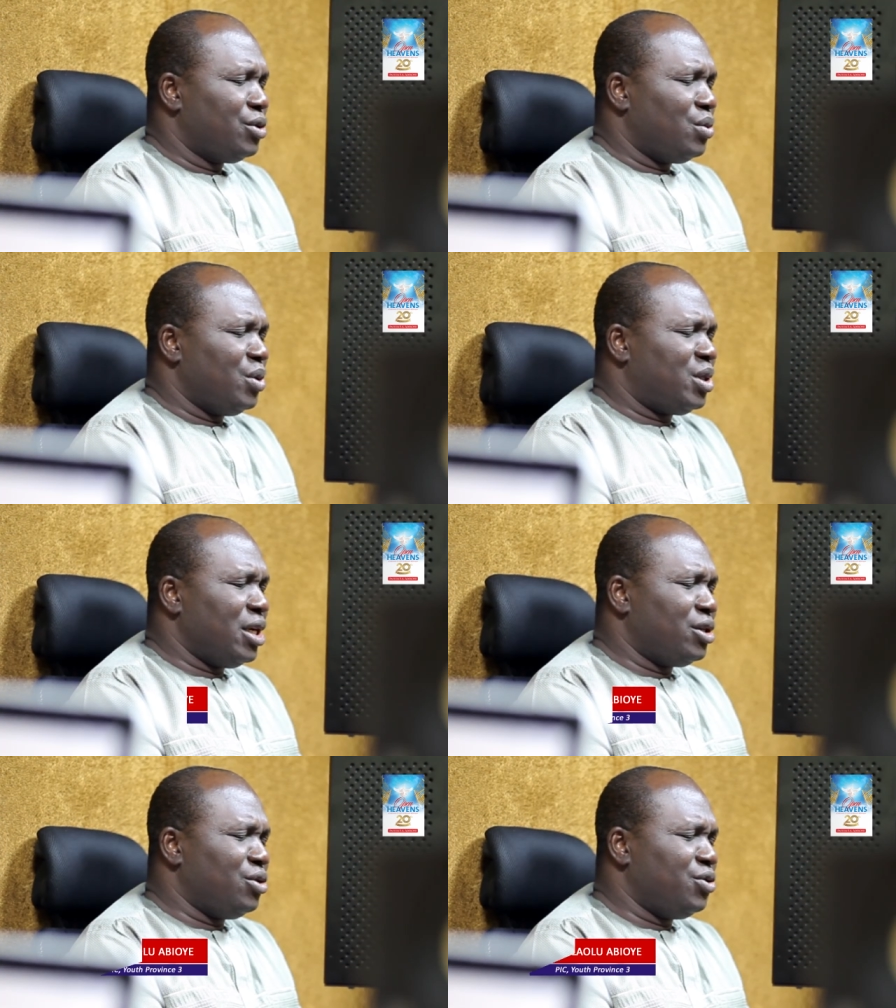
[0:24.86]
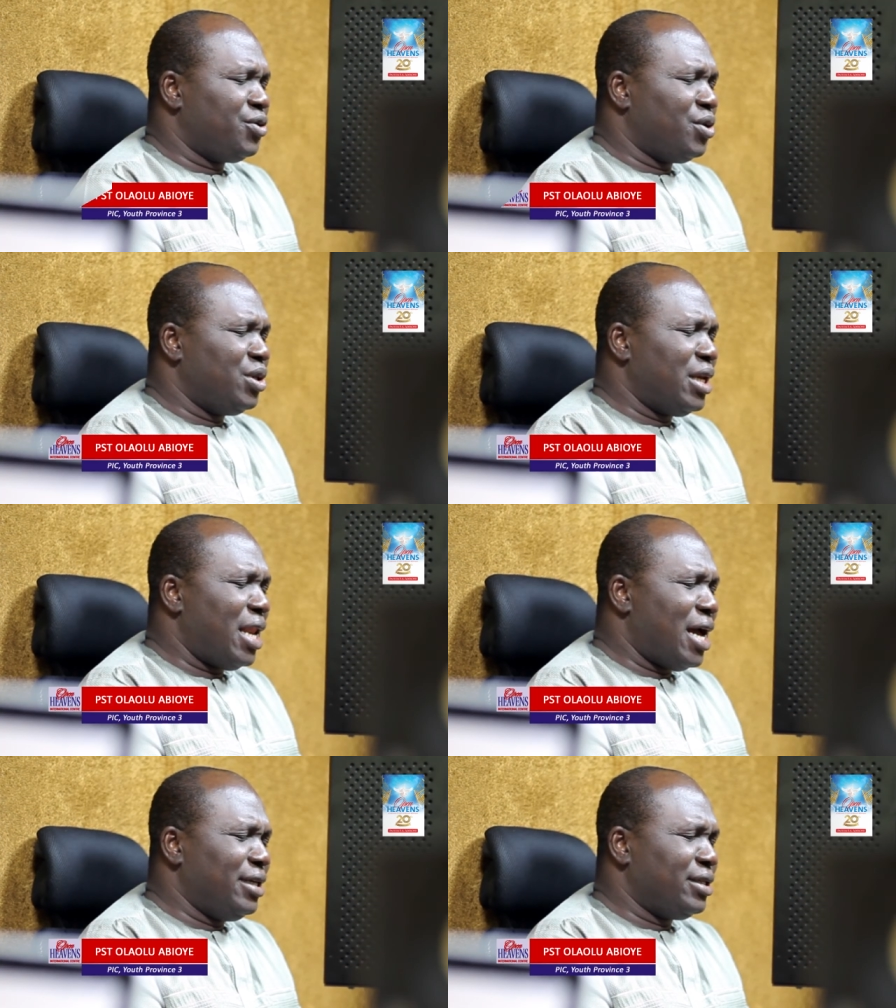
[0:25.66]
We thank you for the
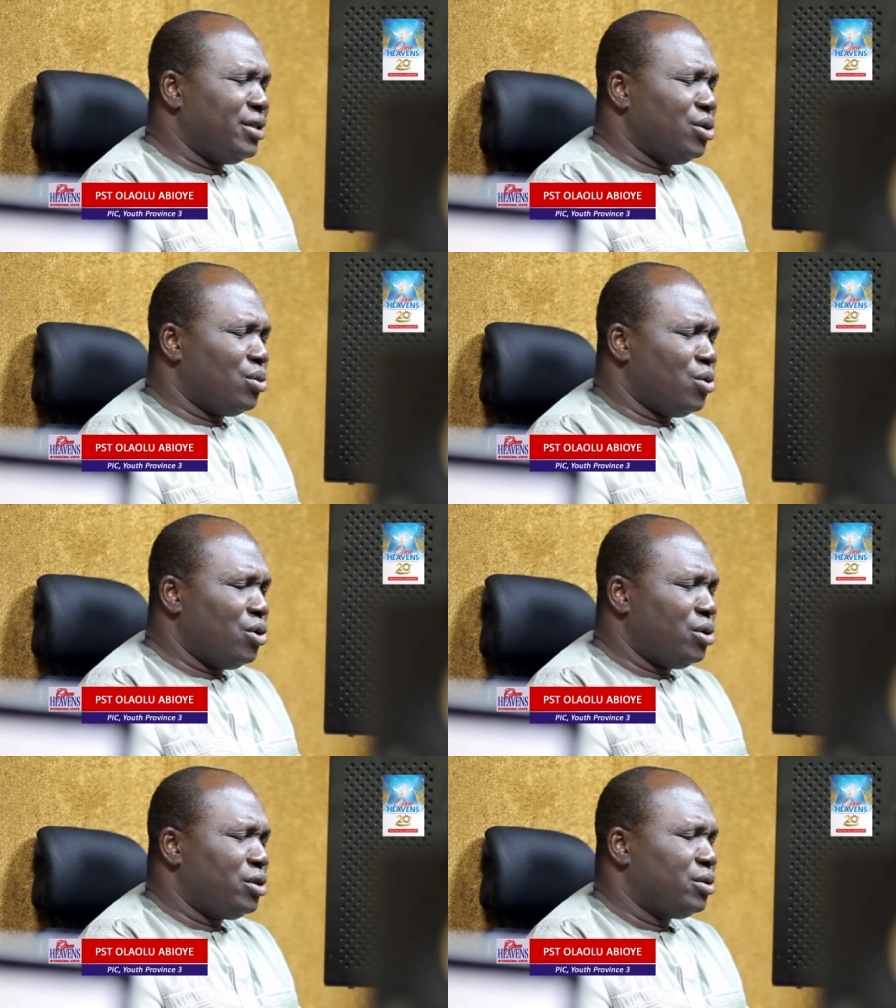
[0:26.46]
light in your word.